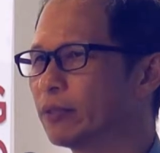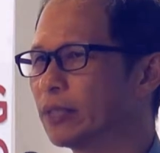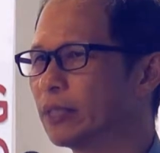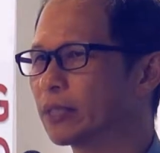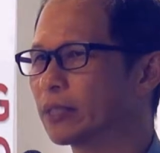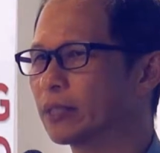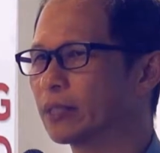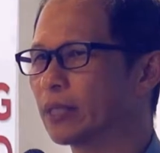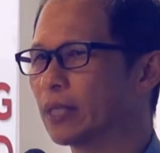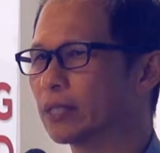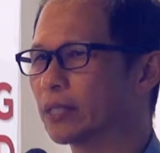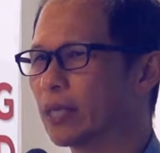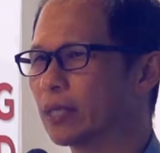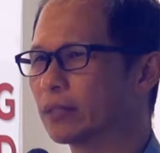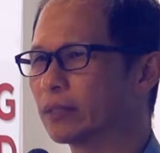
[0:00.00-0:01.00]
traditions that
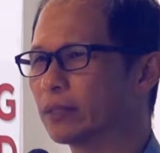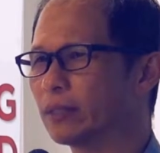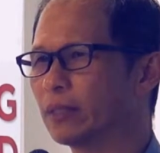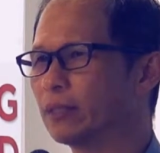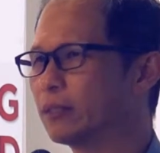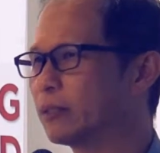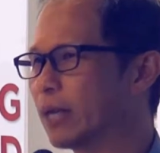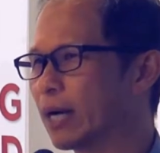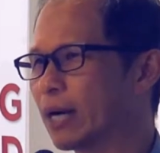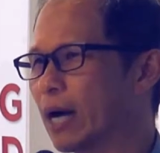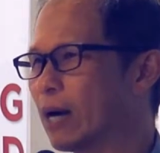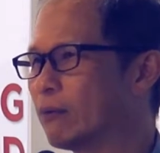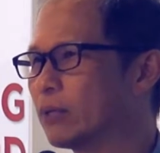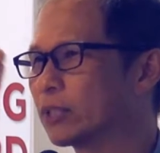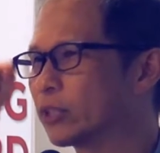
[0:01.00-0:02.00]
said, you know,
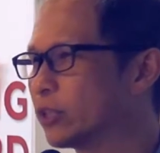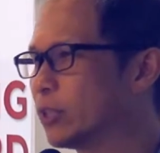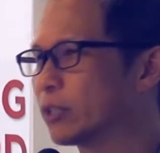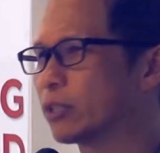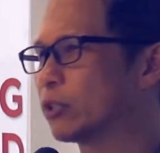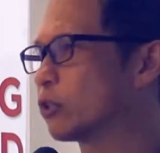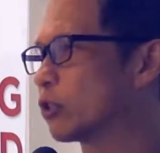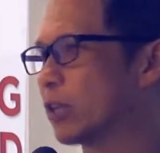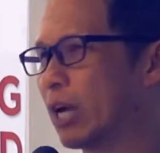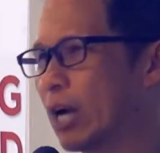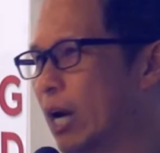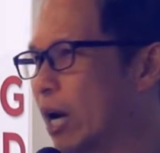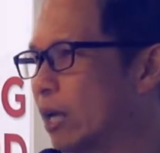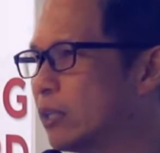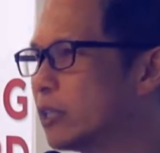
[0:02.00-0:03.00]
our church is
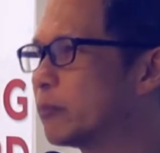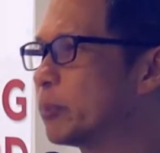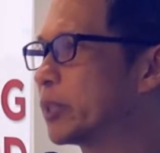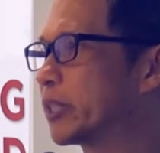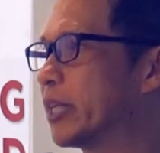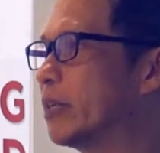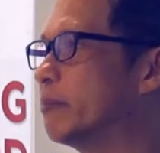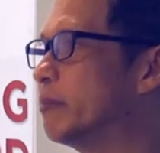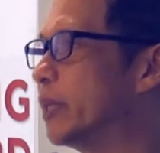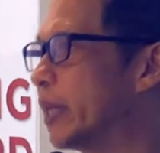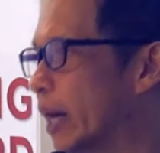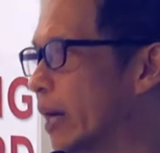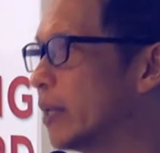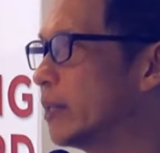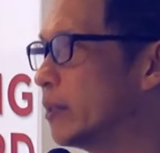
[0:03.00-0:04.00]
100%
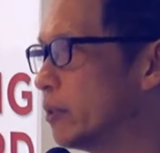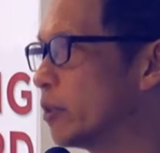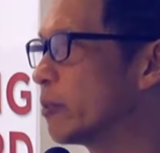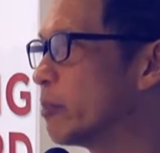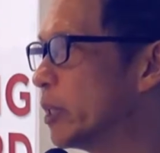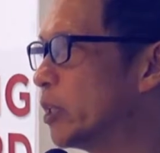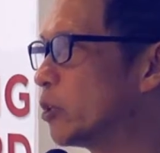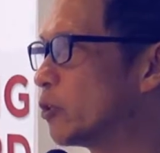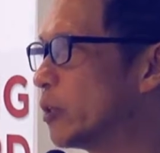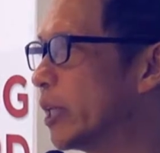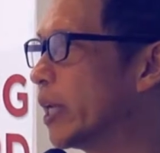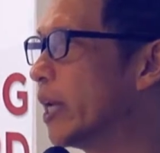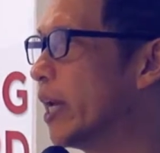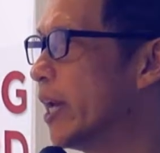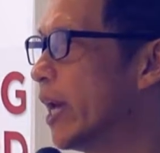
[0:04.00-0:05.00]
behind the youth ministry.
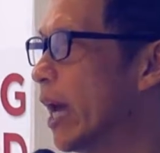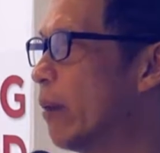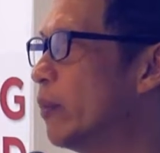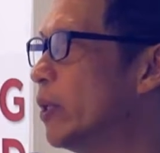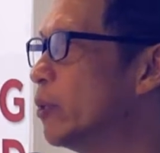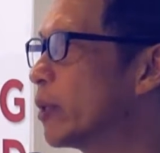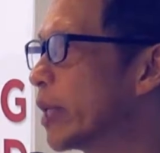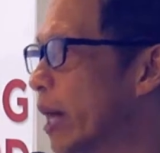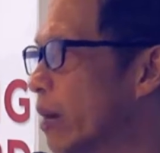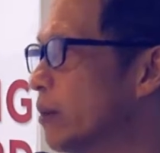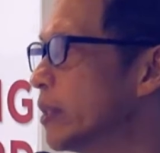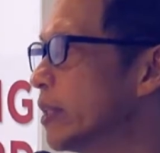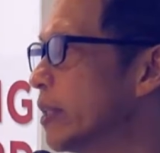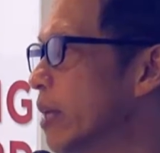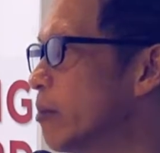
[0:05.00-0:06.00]
And when you
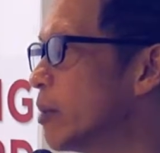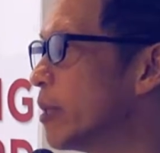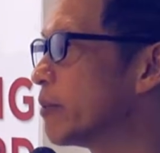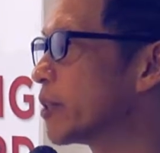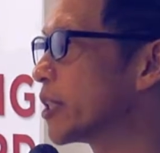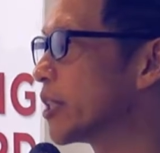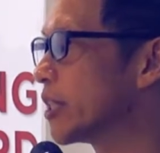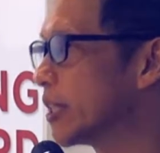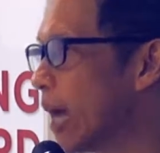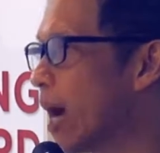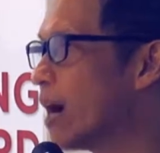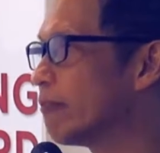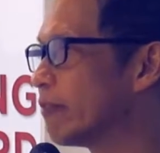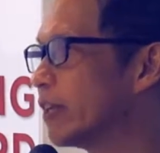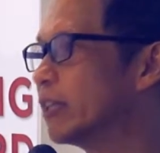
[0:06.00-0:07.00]
count the number of
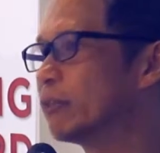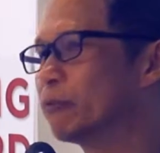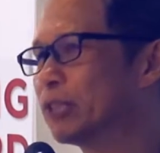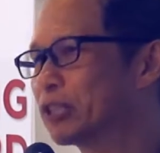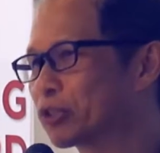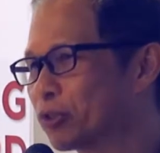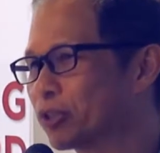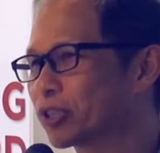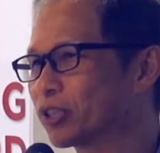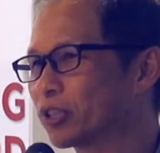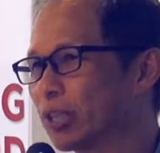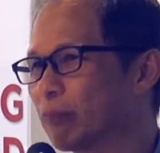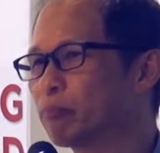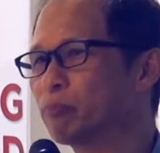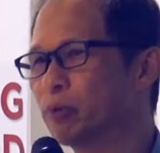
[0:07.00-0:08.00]
staff and the resources
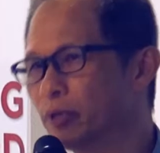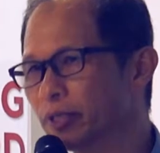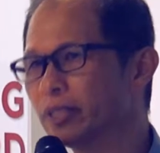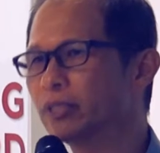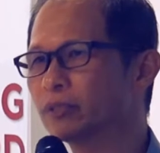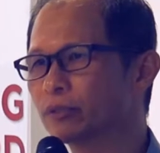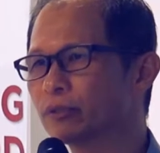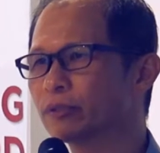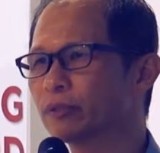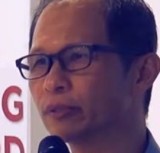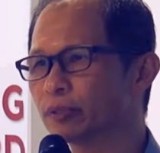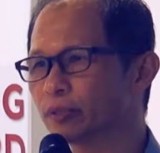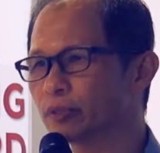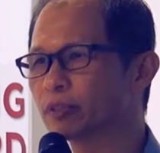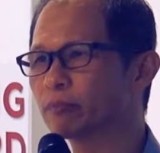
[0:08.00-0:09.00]
they put into
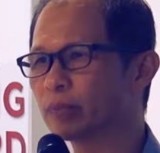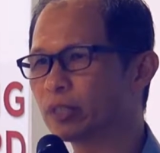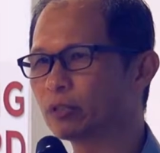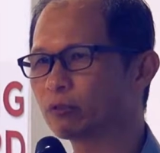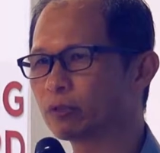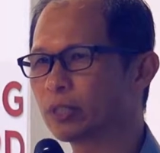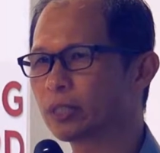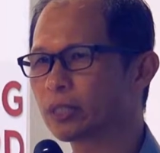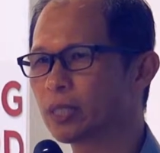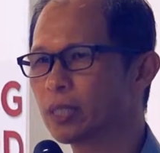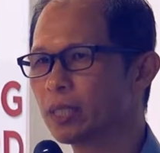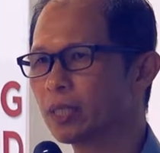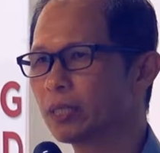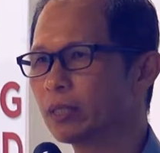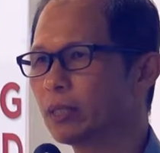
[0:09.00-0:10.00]
those youth ministries,
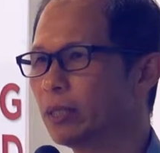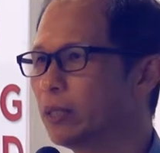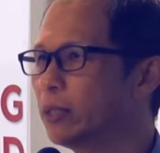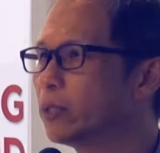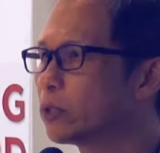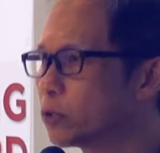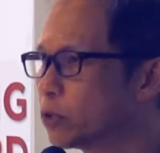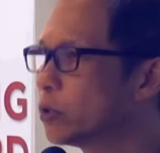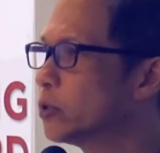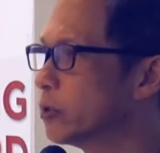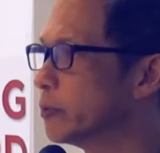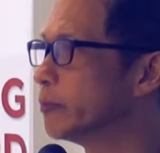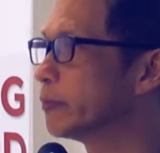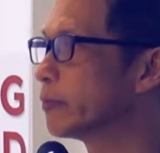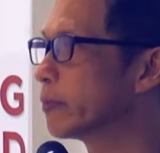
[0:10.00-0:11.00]
it is
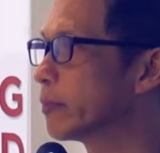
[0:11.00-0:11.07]
true.